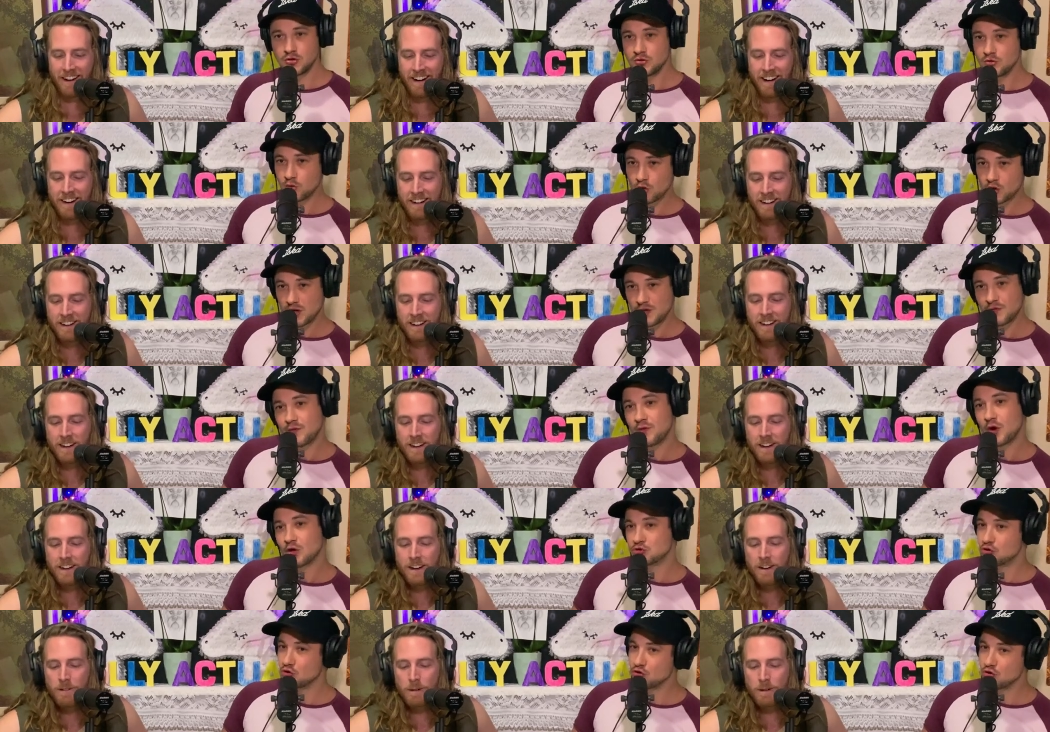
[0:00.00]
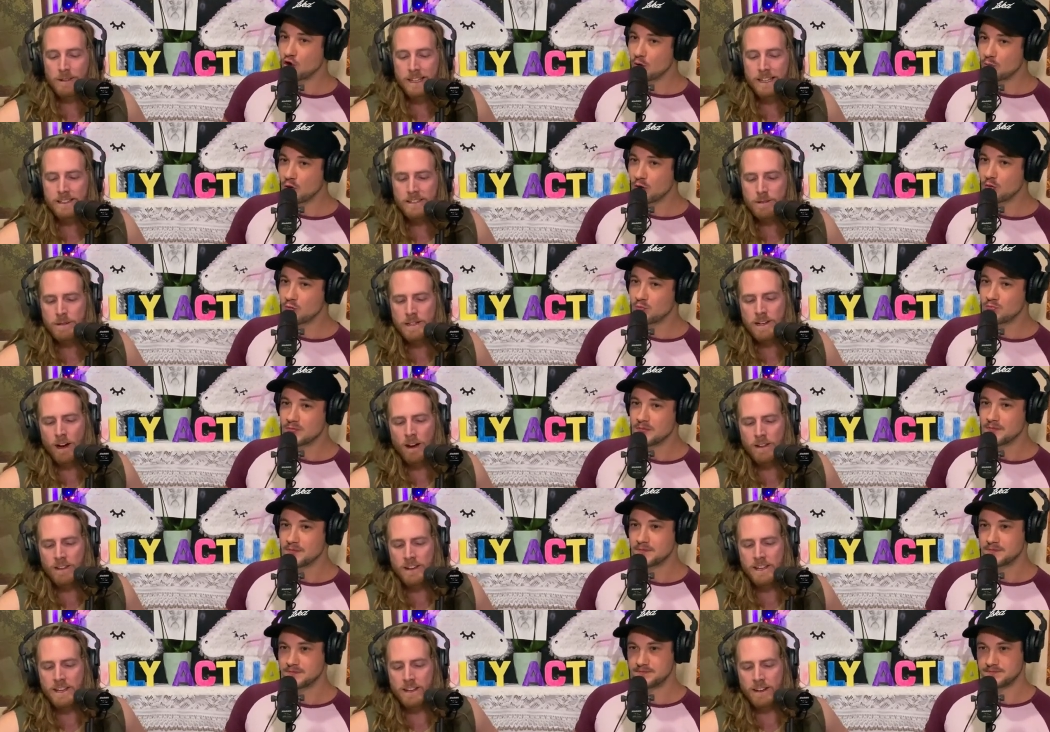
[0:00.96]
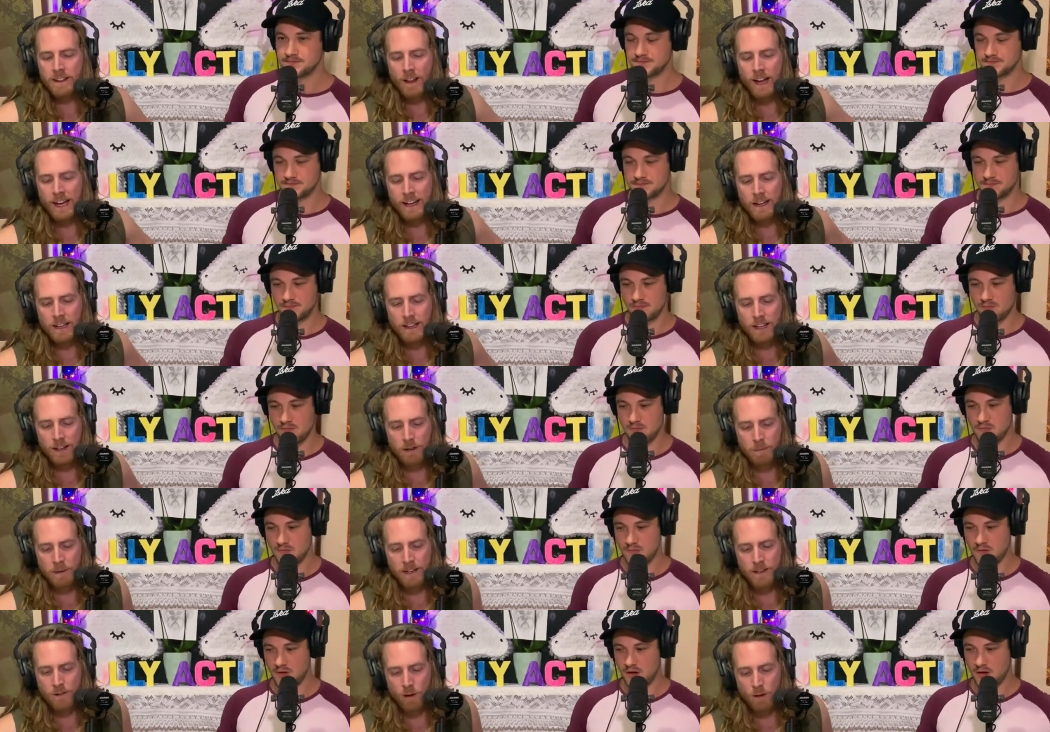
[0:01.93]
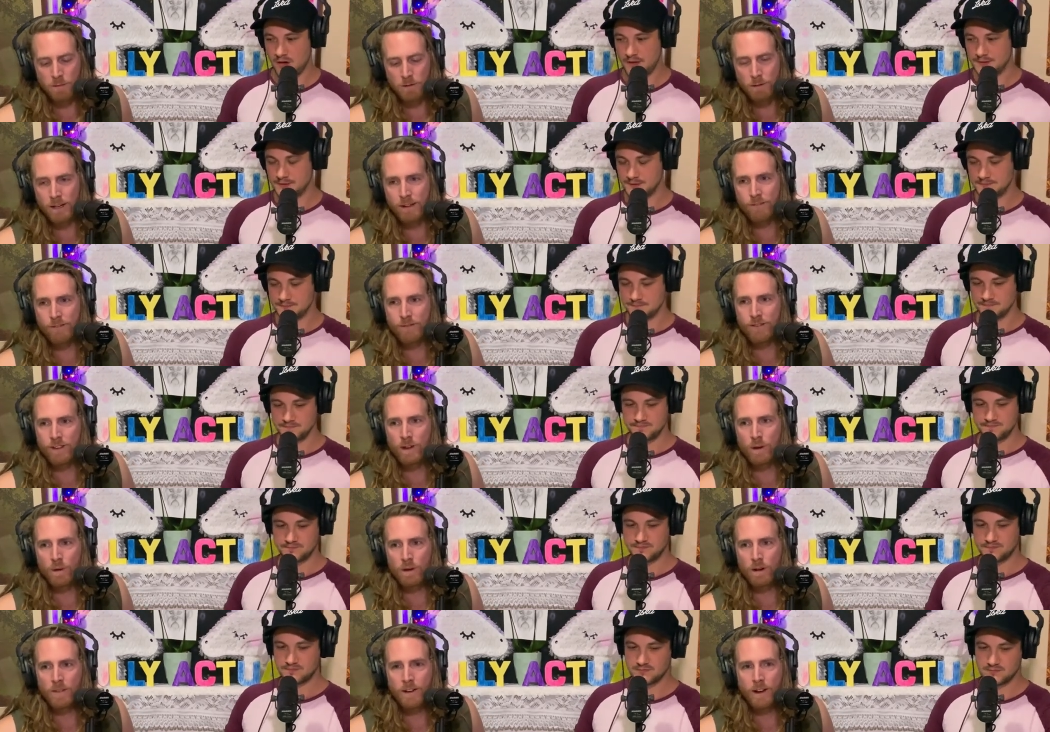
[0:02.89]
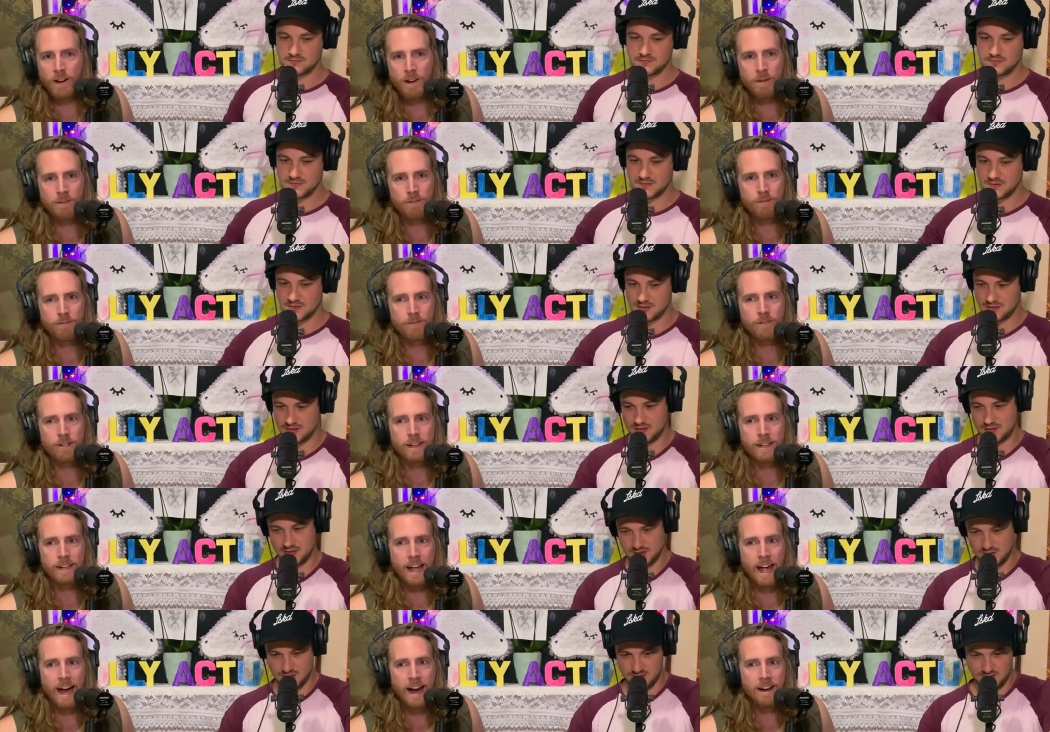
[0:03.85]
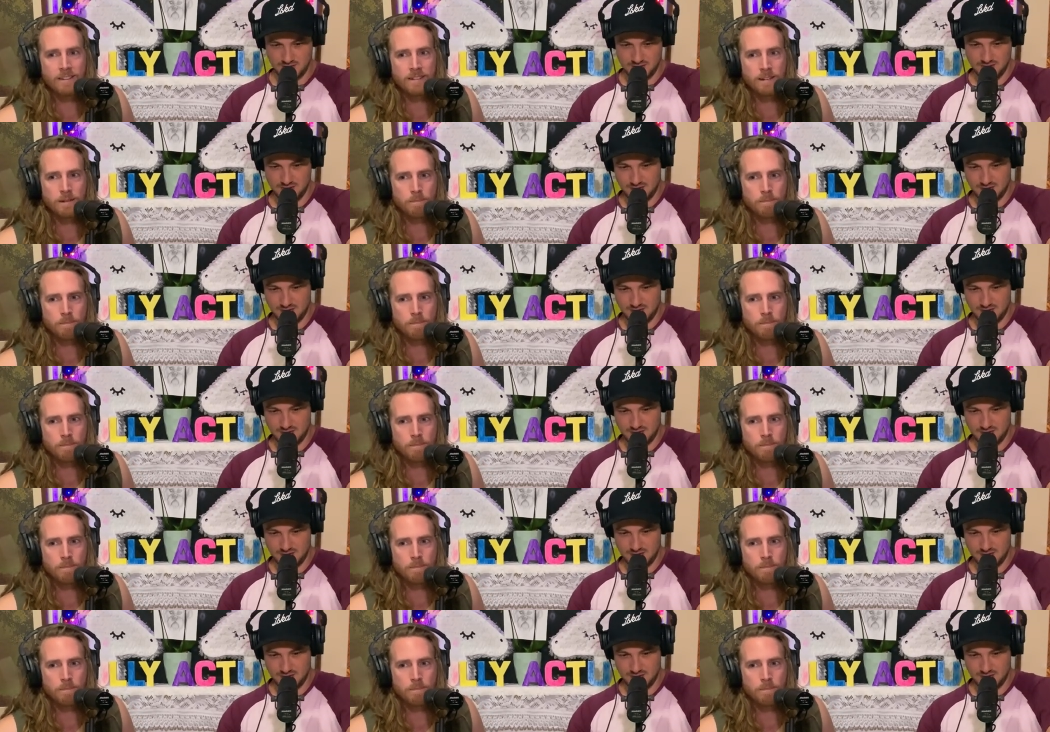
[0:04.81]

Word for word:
Speaker 1: want to get fucked to
Speaker 2: normal? Well, at least we know that you're like a little bit normal if you're not the only one. Like, cows are